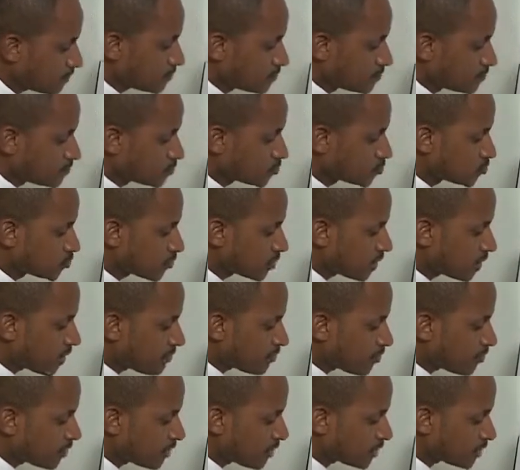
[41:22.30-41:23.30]
2
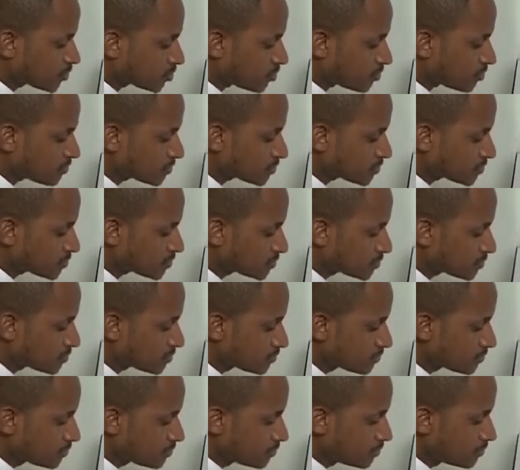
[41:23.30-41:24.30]
carbon atoms
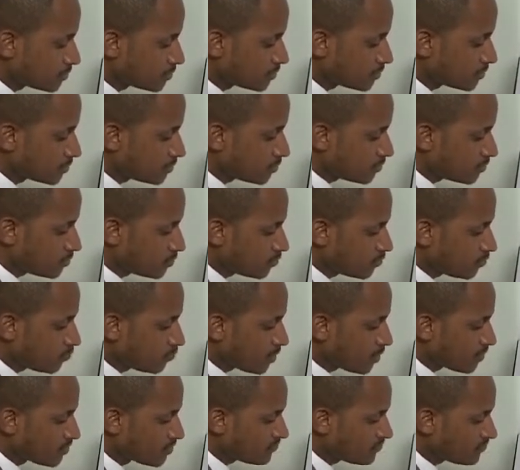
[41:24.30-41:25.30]

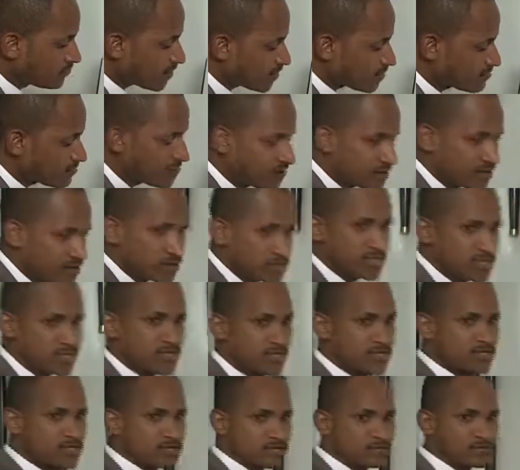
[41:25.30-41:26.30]
with 5 hydrogen
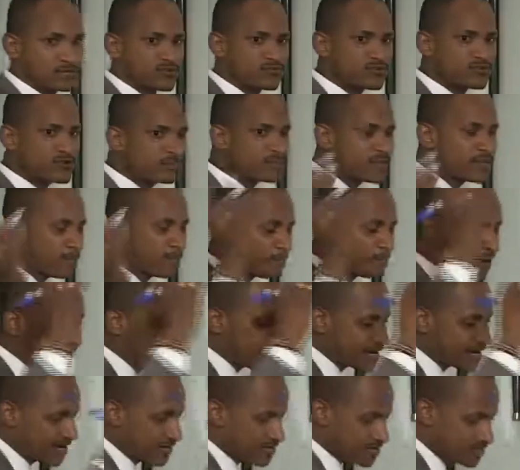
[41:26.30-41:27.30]
atoms. From the
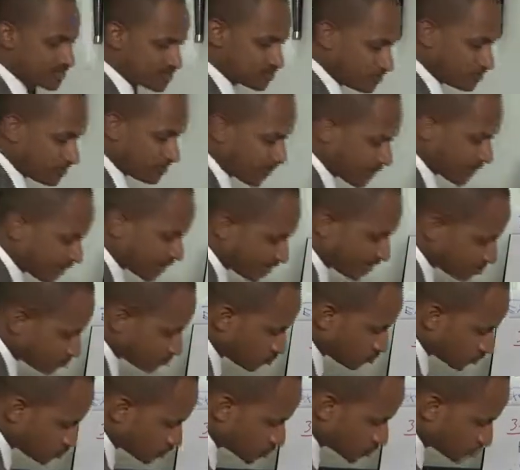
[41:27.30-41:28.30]
parent
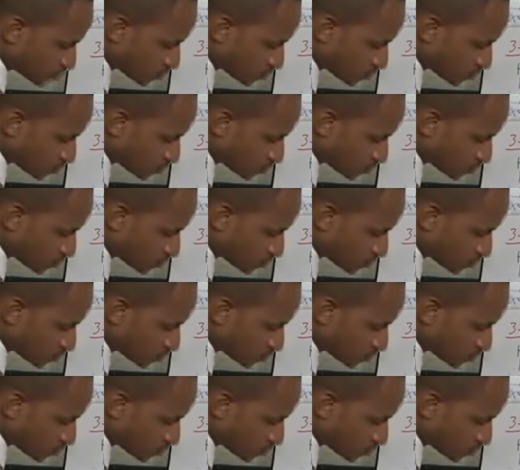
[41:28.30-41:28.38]
was